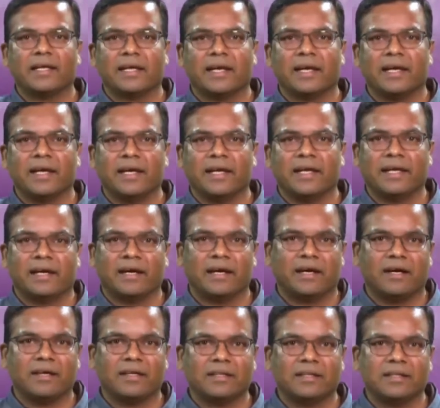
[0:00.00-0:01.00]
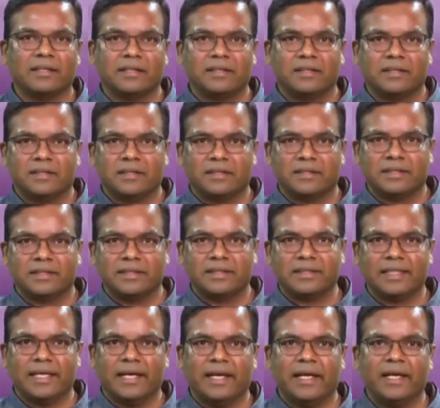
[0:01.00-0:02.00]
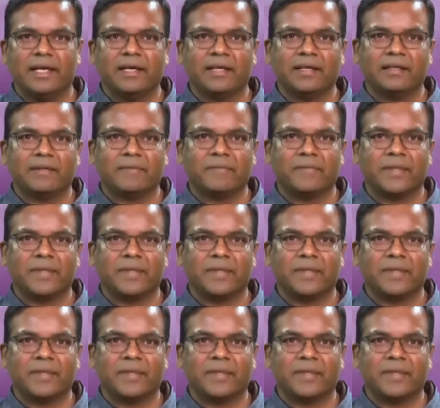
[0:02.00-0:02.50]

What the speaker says: currently are listed here.